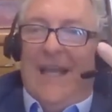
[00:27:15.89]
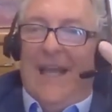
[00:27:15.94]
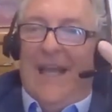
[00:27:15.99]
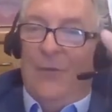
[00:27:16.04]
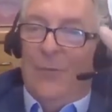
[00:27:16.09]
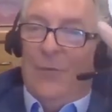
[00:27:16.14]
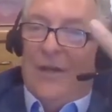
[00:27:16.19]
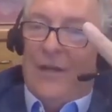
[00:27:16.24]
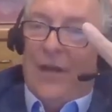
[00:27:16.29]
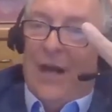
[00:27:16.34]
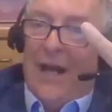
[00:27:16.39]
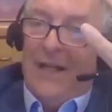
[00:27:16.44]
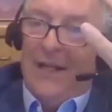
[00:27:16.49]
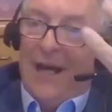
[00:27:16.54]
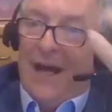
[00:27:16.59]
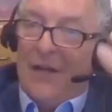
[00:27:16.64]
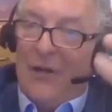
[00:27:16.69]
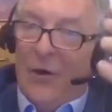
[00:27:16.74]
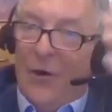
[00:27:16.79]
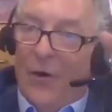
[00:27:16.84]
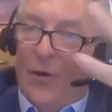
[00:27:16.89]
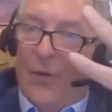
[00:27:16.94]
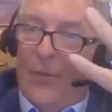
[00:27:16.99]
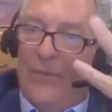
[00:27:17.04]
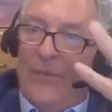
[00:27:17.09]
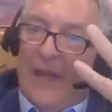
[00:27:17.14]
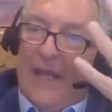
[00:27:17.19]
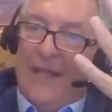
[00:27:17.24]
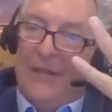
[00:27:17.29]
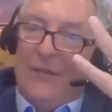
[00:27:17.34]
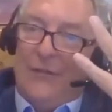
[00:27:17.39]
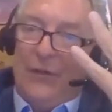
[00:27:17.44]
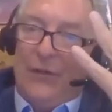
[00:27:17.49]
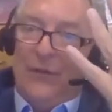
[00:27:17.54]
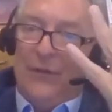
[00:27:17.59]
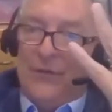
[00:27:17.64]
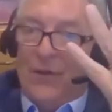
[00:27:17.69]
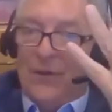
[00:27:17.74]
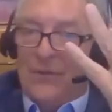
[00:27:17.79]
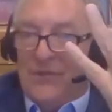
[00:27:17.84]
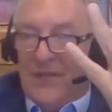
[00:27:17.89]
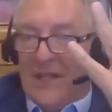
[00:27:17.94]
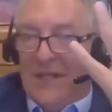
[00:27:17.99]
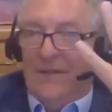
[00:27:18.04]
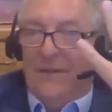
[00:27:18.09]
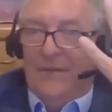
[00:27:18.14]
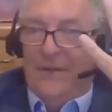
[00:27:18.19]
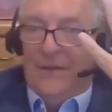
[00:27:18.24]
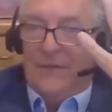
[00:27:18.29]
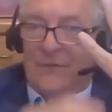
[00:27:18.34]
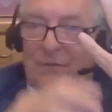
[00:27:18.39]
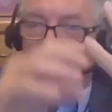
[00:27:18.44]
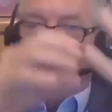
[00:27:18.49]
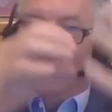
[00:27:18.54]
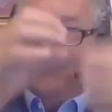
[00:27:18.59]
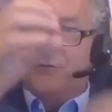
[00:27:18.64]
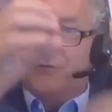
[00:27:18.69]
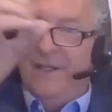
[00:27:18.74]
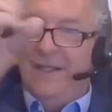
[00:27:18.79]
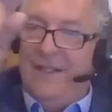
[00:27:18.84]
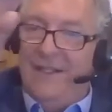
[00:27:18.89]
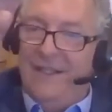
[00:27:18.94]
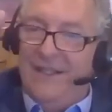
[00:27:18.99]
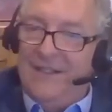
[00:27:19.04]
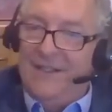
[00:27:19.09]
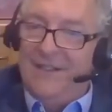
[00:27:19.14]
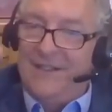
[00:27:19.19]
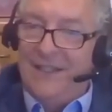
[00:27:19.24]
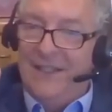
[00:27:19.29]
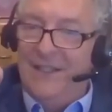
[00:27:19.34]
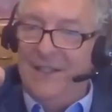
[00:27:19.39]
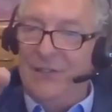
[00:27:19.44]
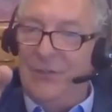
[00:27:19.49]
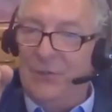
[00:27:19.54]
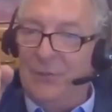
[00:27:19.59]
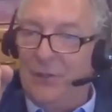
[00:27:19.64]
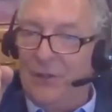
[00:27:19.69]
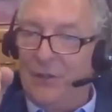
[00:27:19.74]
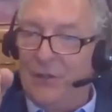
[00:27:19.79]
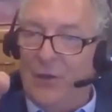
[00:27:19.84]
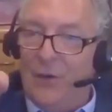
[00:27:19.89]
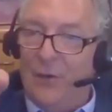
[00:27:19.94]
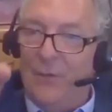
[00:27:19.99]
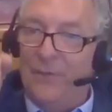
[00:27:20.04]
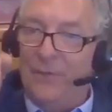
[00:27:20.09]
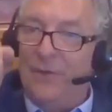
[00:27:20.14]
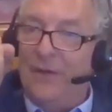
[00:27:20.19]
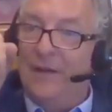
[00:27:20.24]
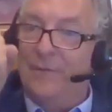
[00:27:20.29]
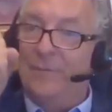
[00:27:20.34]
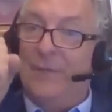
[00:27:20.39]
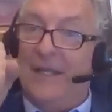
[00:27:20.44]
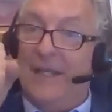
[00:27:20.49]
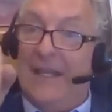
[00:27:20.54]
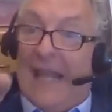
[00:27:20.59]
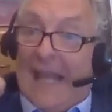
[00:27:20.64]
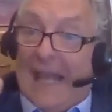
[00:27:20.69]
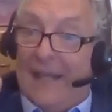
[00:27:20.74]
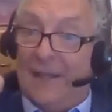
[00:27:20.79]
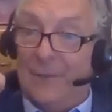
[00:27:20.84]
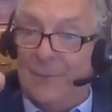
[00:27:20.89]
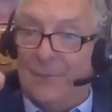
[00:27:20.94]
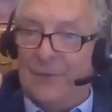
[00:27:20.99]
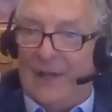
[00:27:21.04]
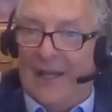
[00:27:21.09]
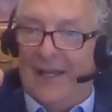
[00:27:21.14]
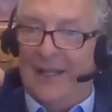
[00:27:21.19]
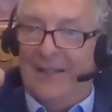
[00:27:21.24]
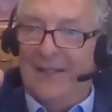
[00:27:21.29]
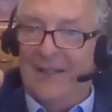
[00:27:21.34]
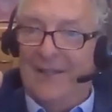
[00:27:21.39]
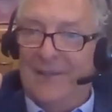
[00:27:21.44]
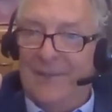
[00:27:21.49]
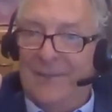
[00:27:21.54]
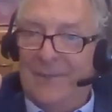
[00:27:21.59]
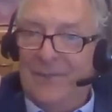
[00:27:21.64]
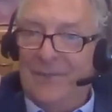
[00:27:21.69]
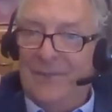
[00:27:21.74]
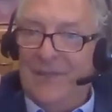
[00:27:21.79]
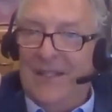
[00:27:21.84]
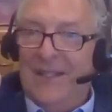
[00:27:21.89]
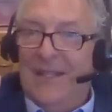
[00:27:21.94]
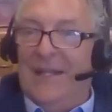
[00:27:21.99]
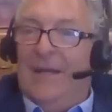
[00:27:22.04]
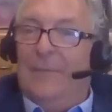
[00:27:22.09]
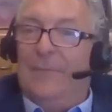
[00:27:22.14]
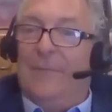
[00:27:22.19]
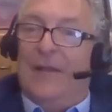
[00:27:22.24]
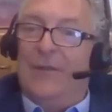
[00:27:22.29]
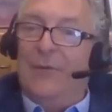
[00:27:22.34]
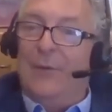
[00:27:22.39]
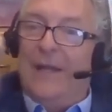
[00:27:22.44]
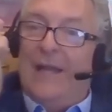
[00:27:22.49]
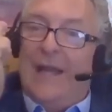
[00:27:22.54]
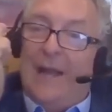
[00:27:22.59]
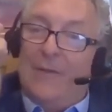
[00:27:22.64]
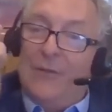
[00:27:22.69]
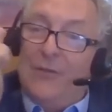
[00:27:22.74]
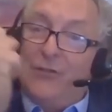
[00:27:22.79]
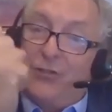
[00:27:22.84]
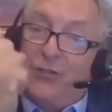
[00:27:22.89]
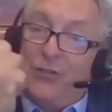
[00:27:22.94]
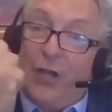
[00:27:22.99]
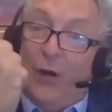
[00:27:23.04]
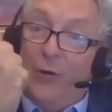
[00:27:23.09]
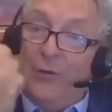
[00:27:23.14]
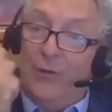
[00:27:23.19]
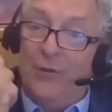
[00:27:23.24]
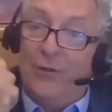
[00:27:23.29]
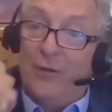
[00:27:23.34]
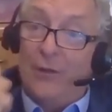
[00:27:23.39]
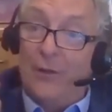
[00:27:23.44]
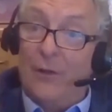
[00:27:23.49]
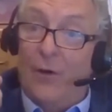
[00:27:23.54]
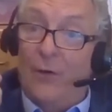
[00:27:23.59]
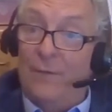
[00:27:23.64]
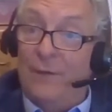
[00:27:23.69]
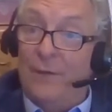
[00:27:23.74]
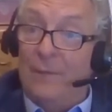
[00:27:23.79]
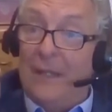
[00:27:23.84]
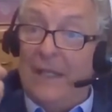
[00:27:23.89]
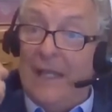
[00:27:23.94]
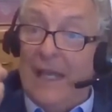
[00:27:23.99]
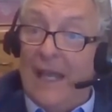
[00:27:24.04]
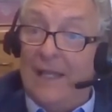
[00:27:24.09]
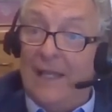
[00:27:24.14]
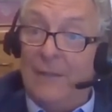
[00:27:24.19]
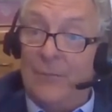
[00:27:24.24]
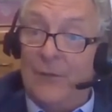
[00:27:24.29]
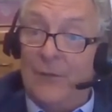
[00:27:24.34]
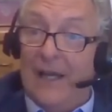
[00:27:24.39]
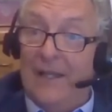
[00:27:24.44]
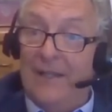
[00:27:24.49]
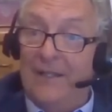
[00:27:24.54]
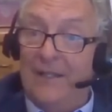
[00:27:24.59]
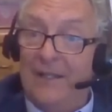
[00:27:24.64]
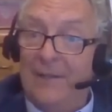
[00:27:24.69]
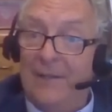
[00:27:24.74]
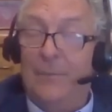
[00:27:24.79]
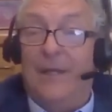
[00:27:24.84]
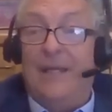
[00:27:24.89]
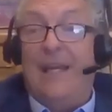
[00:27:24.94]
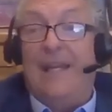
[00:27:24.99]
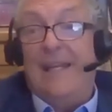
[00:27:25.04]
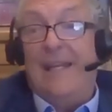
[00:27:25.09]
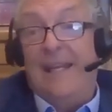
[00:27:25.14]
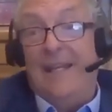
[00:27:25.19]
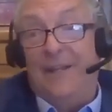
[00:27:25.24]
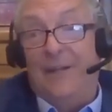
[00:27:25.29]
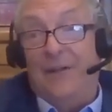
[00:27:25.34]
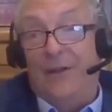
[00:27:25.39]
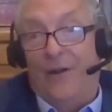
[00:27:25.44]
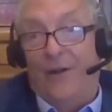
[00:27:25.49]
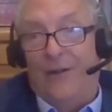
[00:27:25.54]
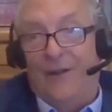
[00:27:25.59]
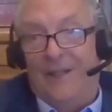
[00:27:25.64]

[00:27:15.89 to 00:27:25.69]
And when I got home, they had turned those individual ingredients into a loaf of banana bread. By the way, I would show you the loaf of banana bread, but I ate it all.